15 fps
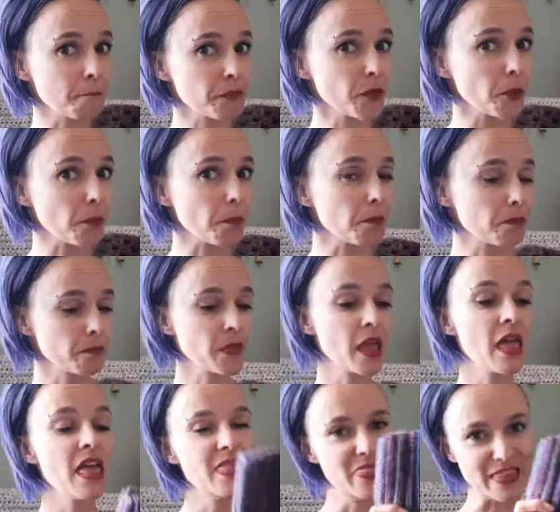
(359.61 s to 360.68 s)
So
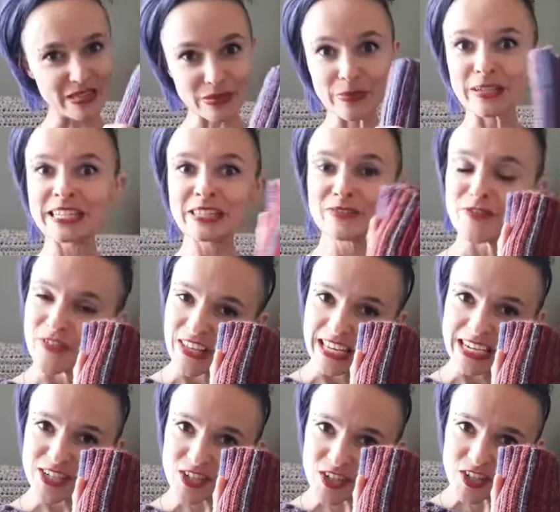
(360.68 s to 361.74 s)
this one is
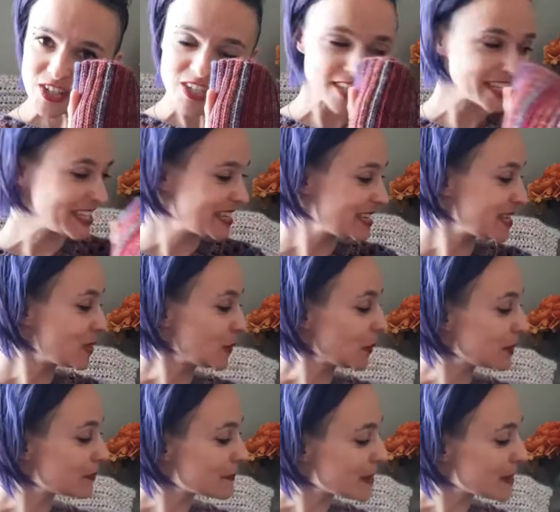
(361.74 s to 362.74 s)
finished. One